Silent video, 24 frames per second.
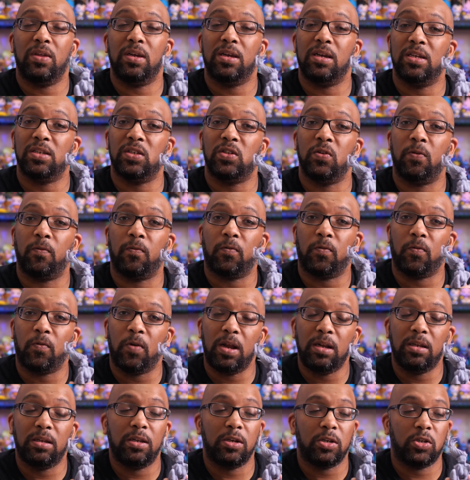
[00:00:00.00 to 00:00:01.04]
it because the
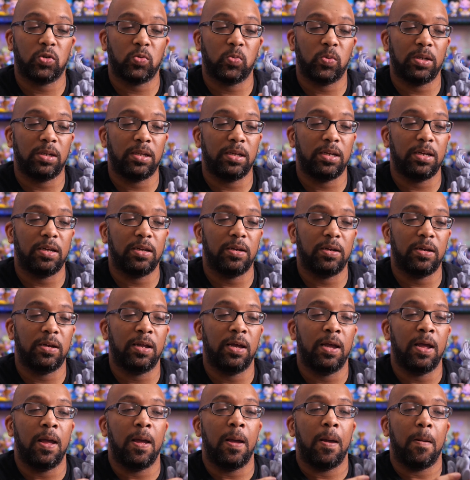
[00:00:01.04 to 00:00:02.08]
front looks really
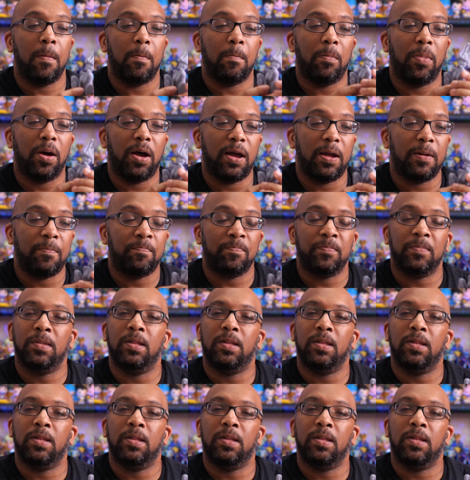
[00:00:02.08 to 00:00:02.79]
good. But